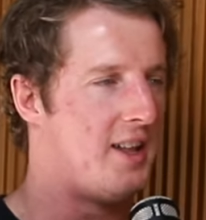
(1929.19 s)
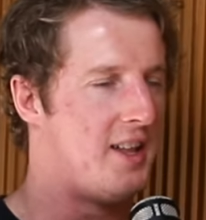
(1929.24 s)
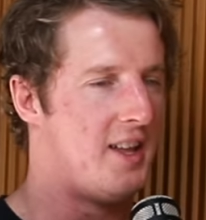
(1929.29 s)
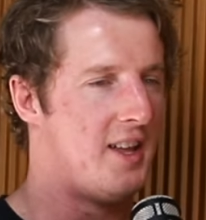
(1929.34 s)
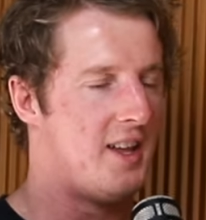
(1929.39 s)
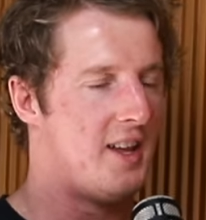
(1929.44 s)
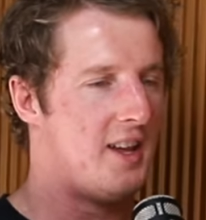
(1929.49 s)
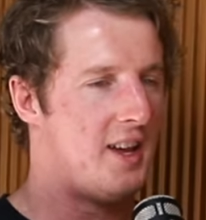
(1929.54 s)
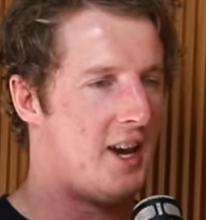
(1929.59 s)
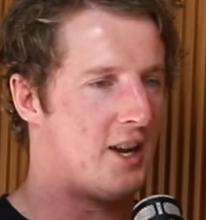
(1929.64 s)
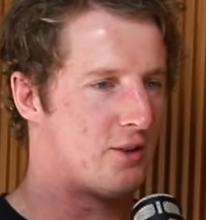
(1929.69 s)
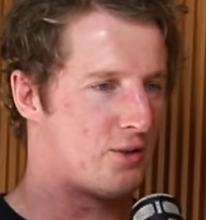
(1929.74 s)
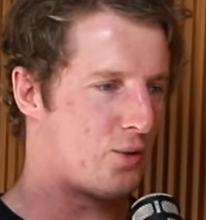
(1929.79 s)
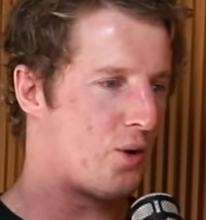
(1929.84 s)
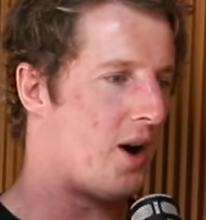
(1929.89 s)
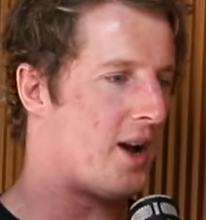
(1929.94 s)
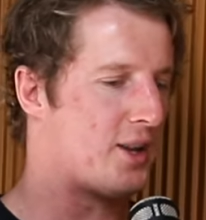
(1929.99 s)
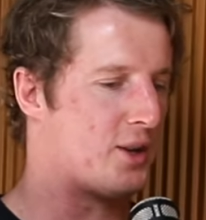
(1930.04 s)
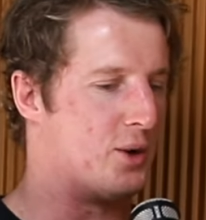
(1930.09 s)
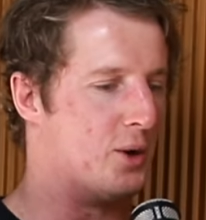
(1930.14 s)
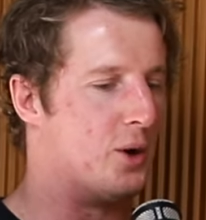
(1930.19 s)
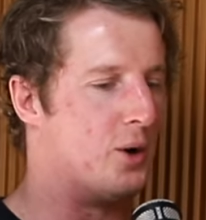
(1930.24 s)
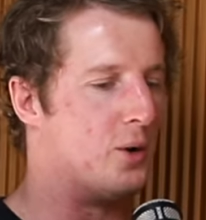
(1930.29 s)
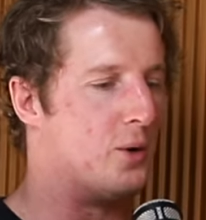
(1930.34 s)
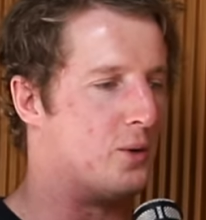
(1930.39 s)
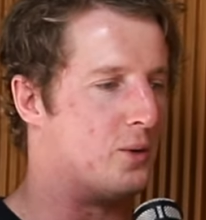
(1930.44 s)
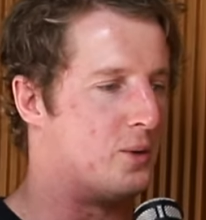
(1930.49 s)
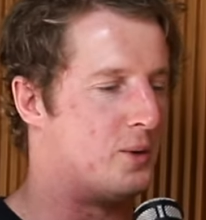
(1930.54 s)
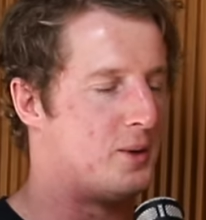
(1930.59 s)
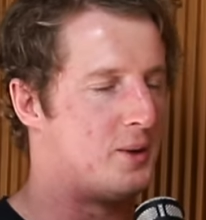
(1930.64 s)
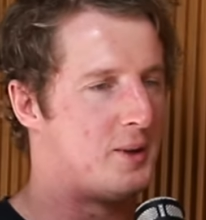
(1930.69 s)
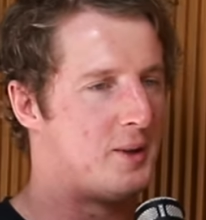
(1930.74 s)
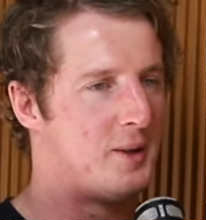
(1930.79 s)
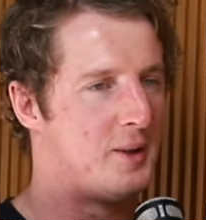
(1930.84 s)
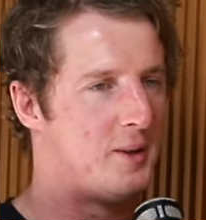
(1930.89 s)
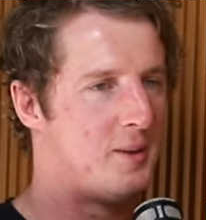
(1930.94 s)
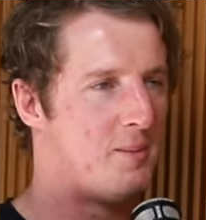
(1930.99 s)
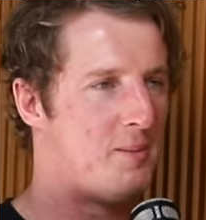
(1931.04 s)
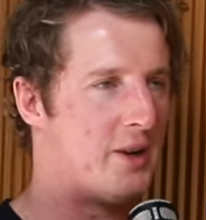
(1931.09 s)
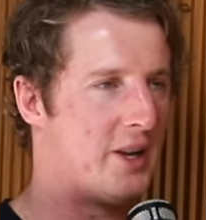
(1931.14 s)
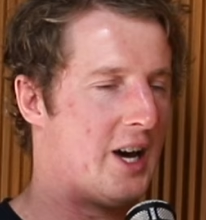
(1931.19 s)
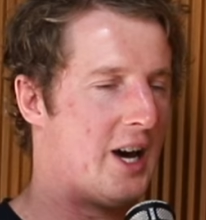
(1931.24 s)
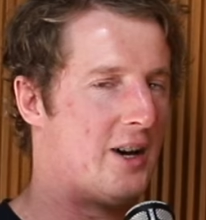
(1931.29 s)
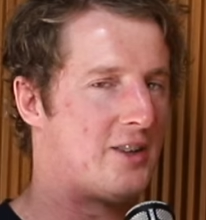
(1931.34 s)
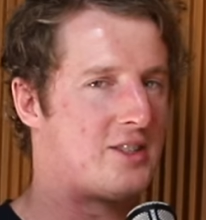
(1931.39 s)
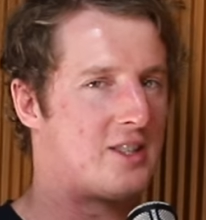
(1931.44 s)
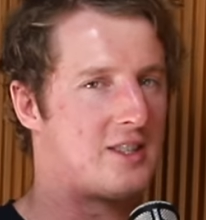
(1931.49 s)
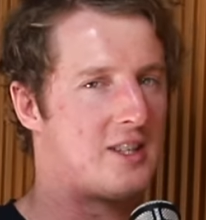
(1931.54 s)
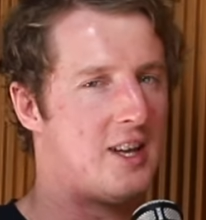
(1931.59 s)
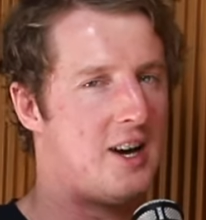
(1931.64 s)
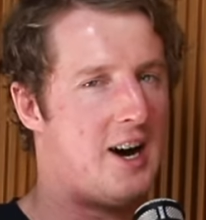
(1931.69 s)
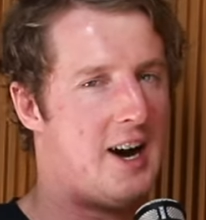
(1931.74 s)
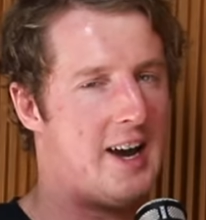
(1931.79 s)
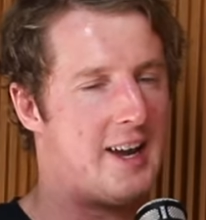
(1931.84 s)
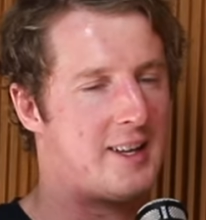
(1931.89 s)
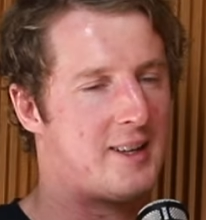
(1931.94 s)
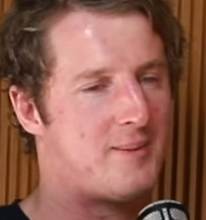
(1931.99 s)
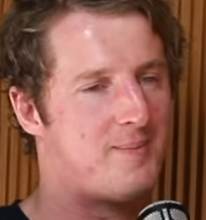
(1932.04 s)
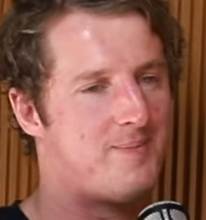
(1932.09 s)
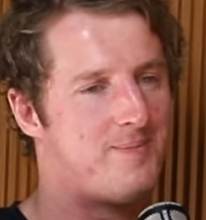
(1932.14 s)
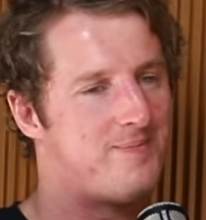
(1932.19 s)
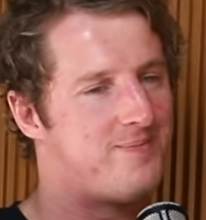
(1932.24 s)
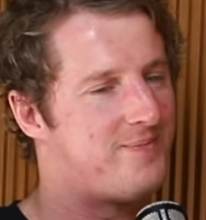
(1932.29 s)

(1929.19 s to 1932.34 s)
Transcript: And it was quite cool, but I was just like,